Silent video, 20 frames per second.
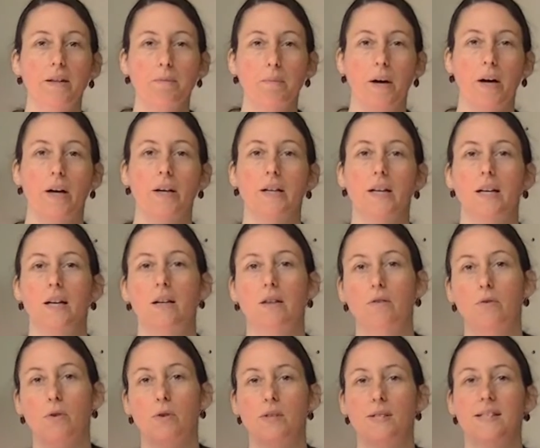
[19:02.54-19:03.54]
body
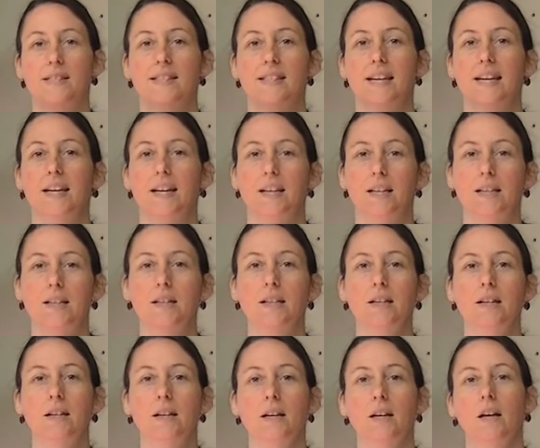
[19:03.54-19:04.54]
through the skin,
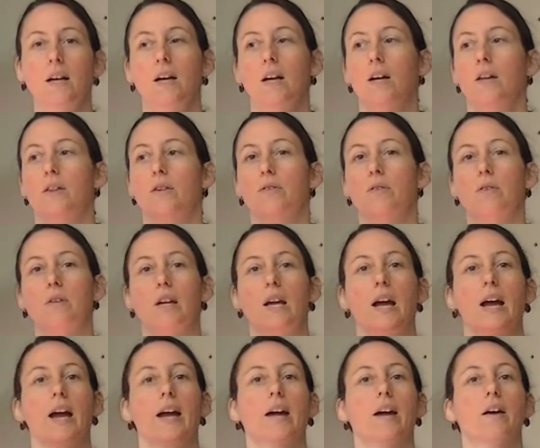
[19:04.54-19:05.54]
through the
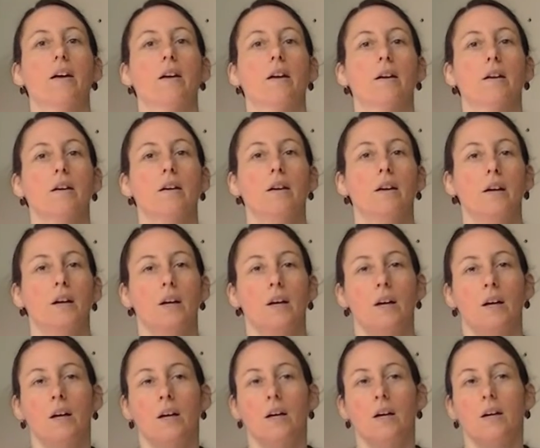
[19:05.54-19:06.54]
air,
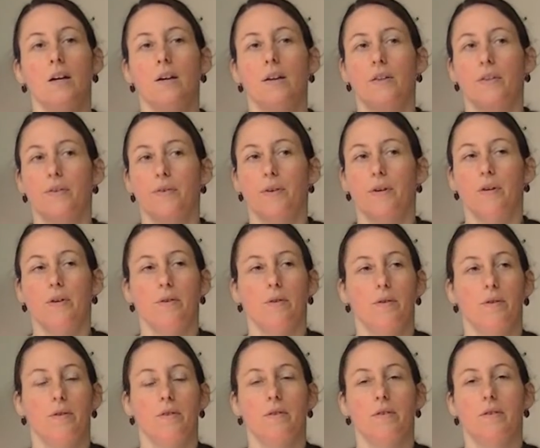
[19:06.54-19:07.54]
through
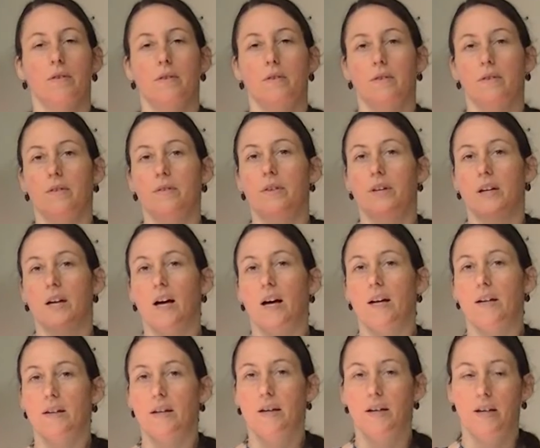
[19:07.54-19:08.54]
the gut,